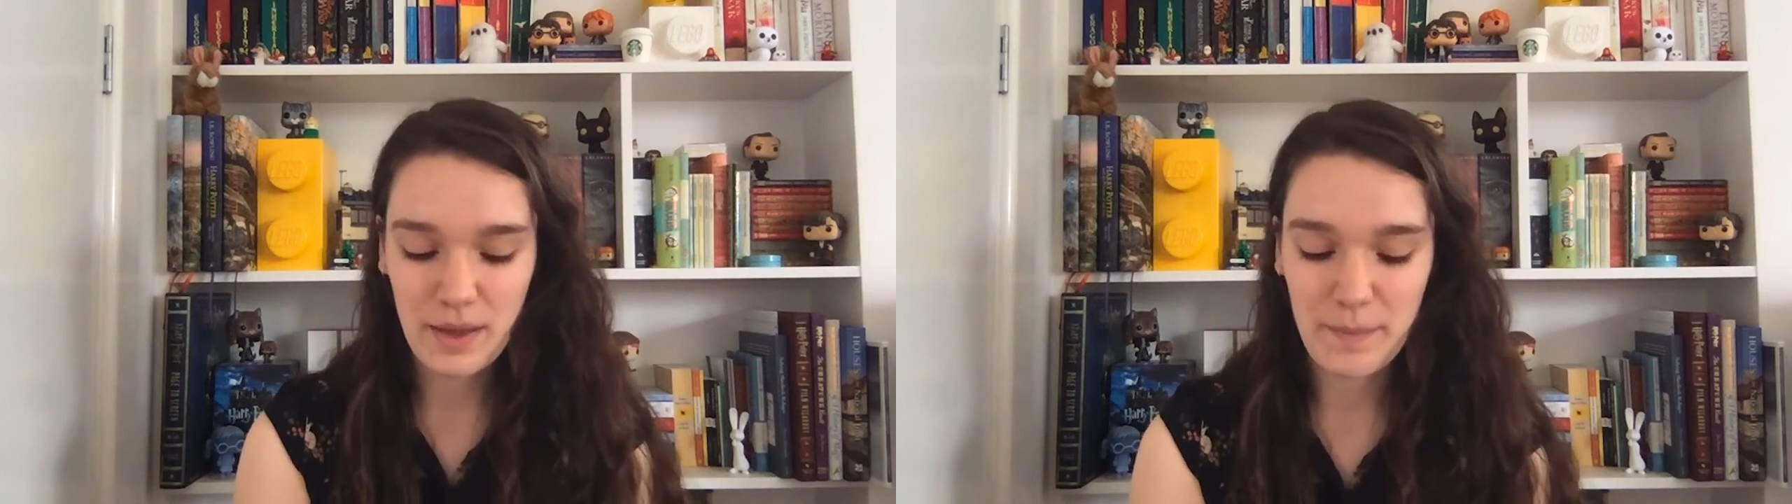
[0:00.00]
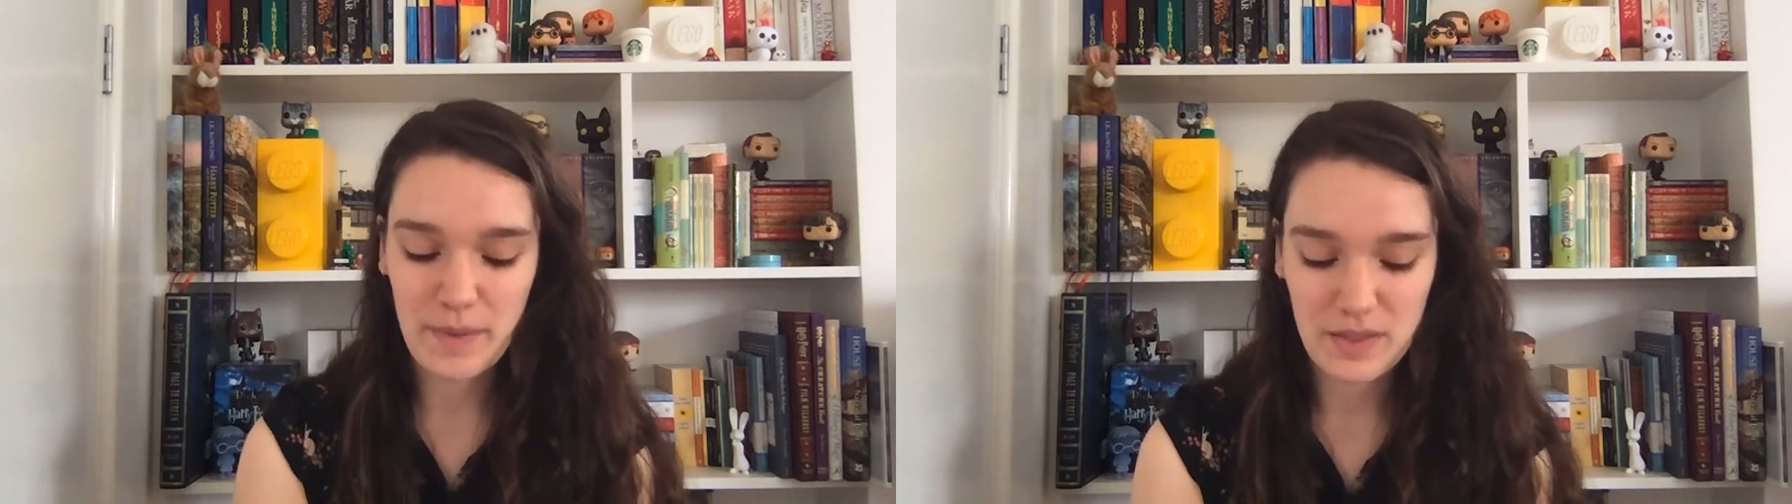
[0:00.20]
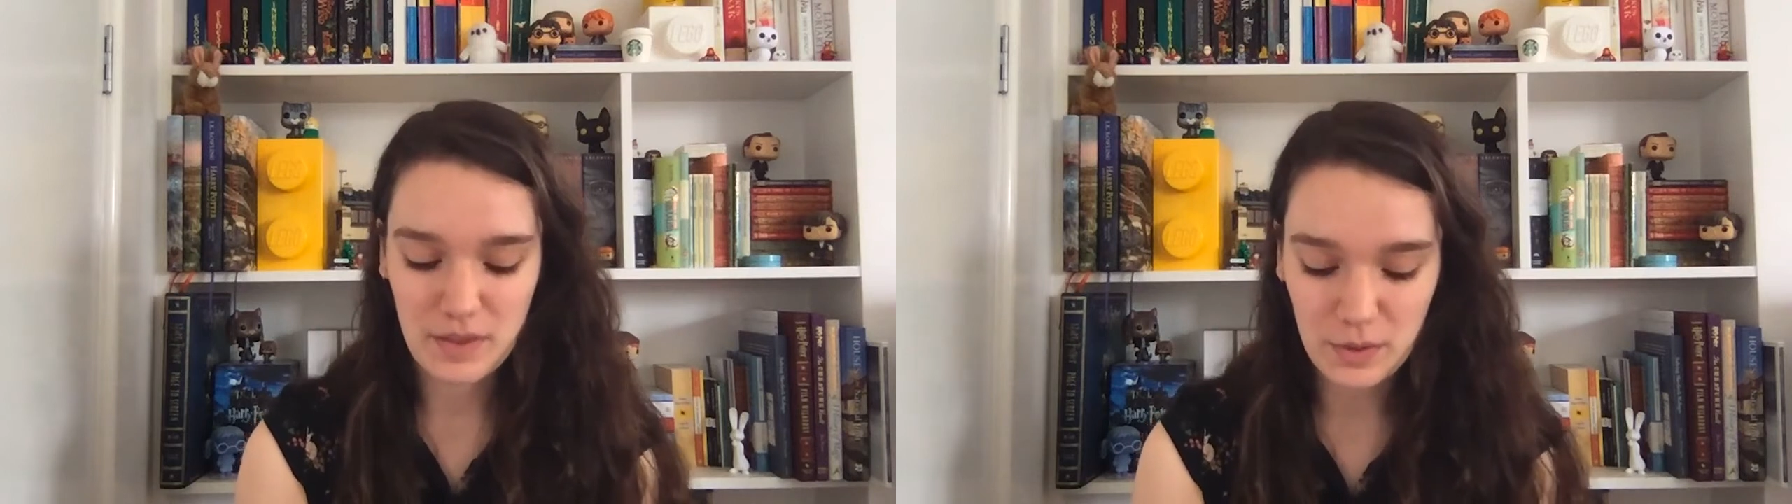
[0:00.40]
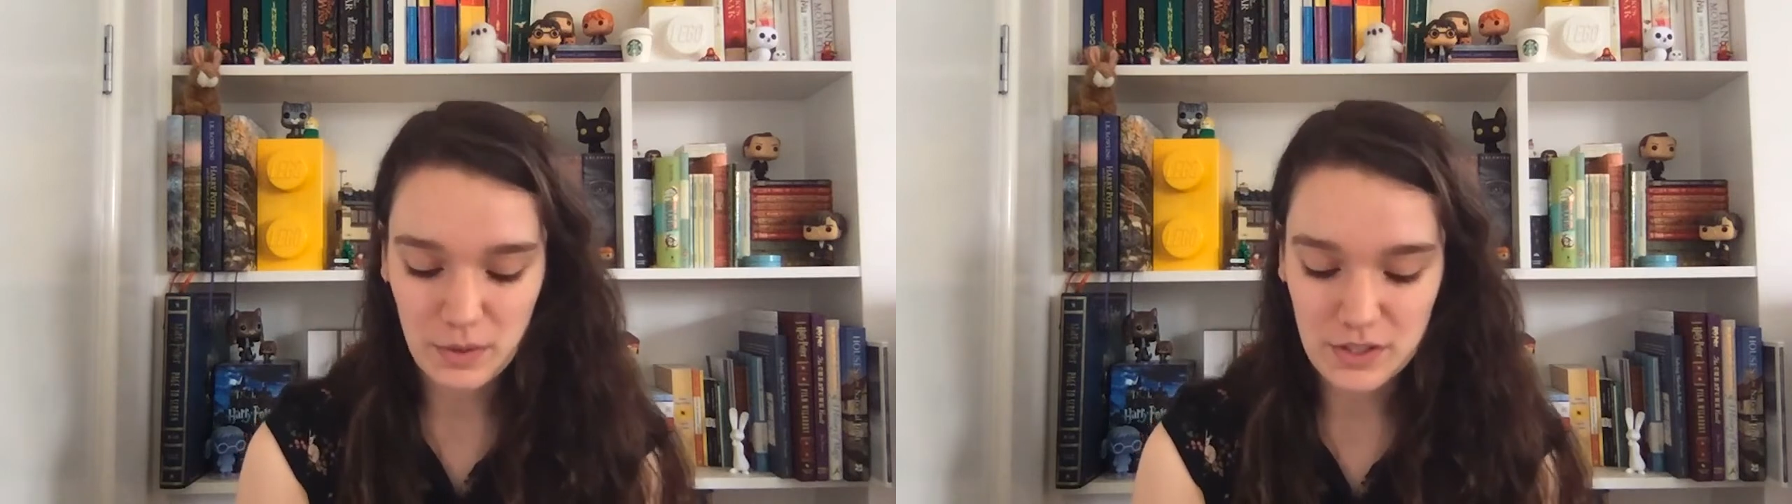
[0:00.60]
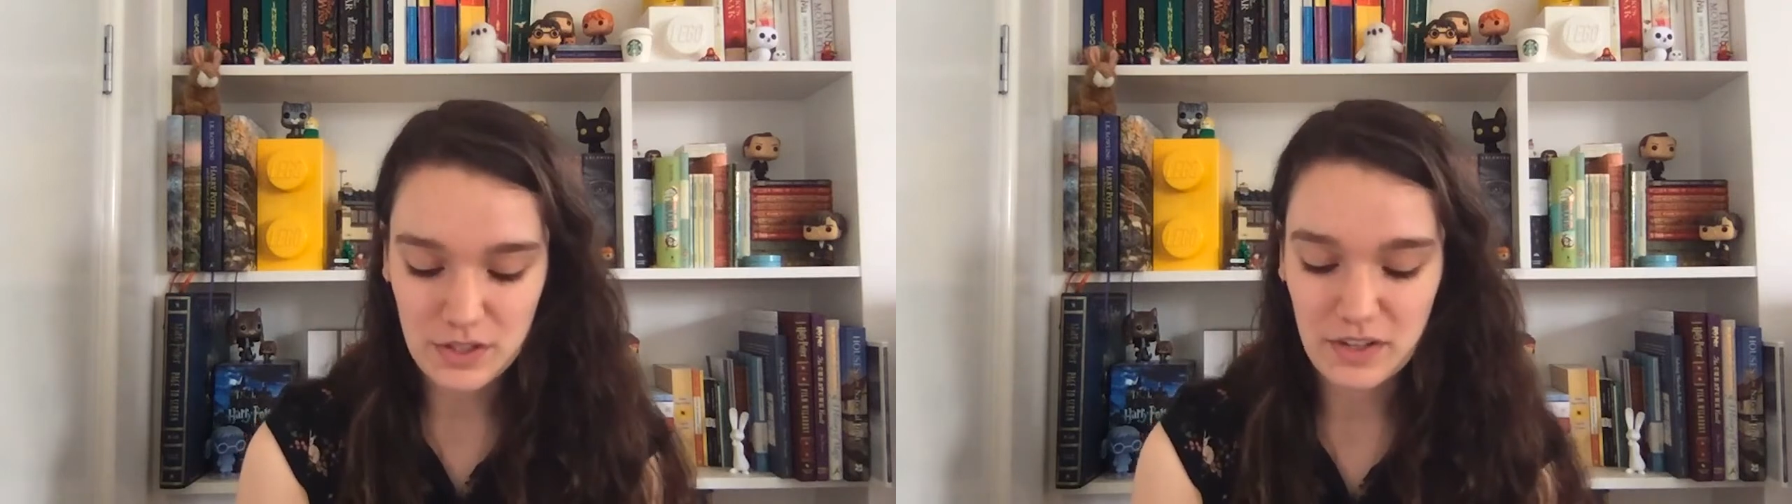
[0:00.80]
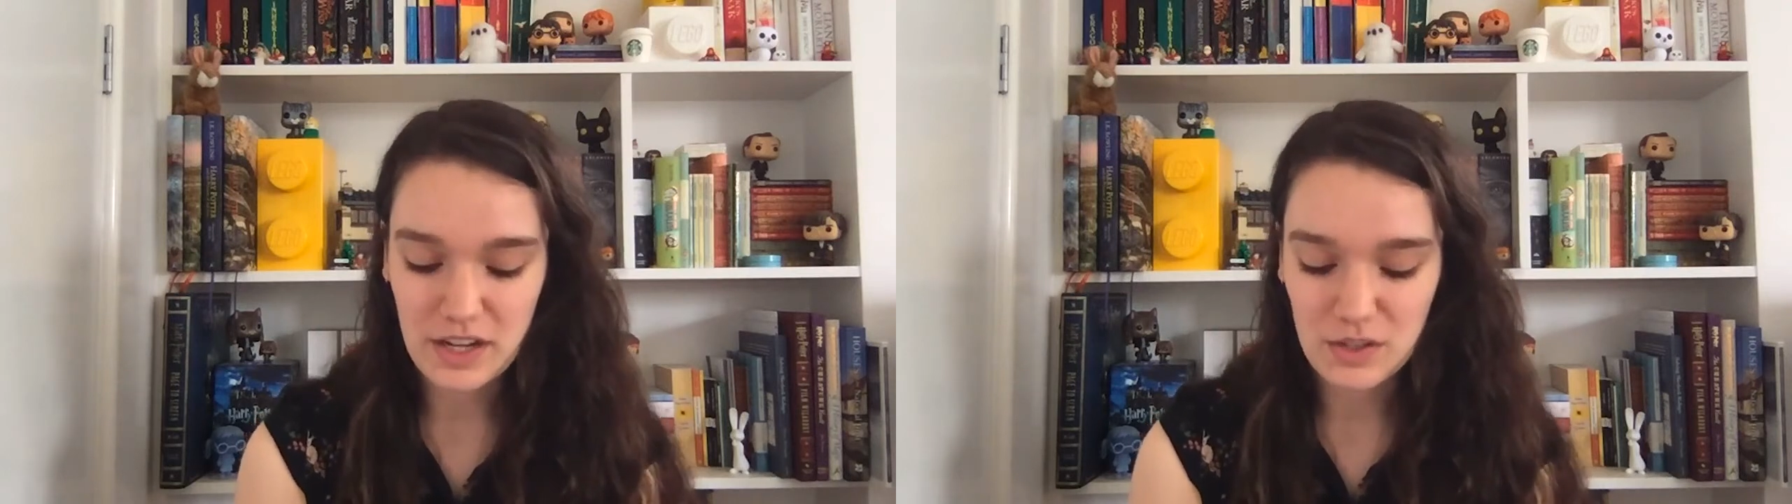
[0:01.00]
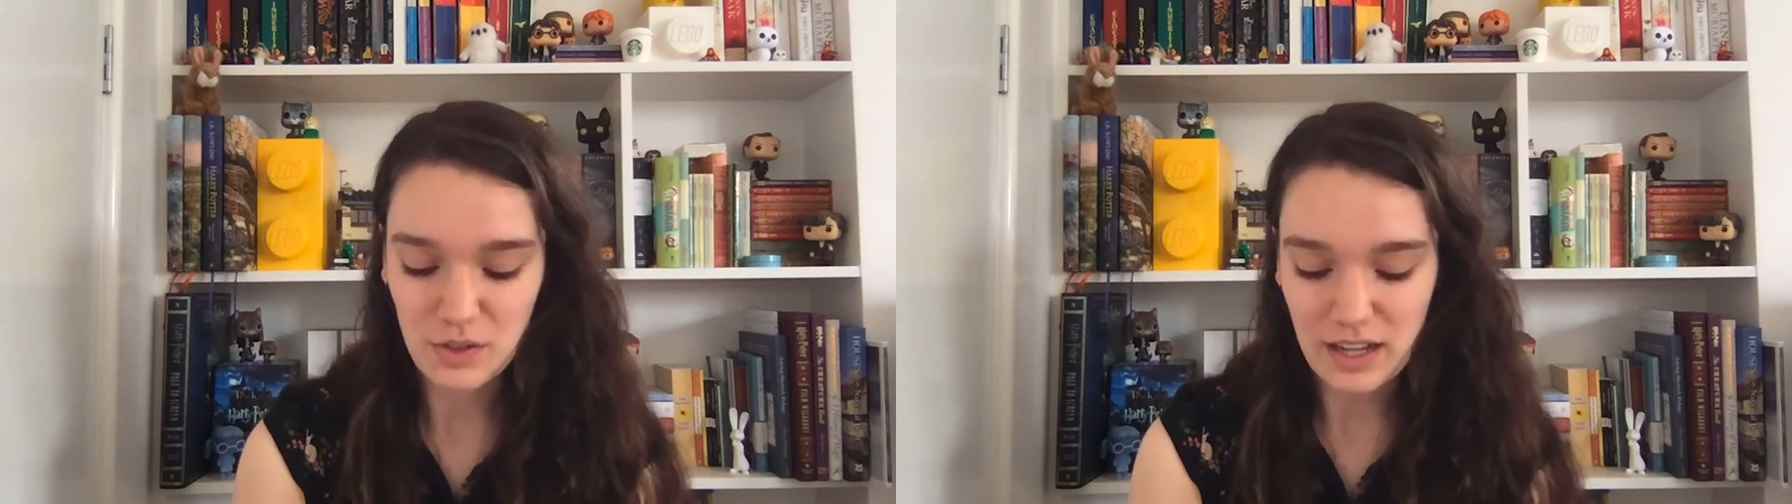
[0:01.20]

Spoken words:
May the Lord direct your